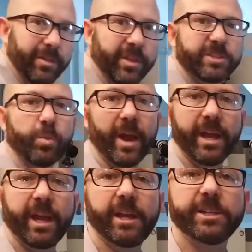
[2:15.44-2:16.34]
This
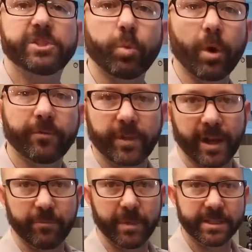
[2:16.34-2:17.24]
way, any swarf that
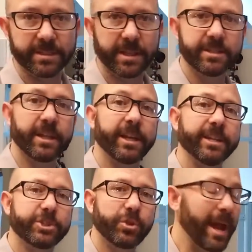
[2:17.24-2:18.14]
I've missed is going to
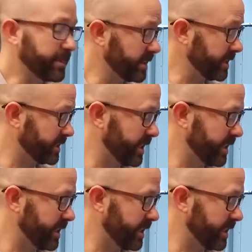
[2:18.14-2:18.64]
get trapped in these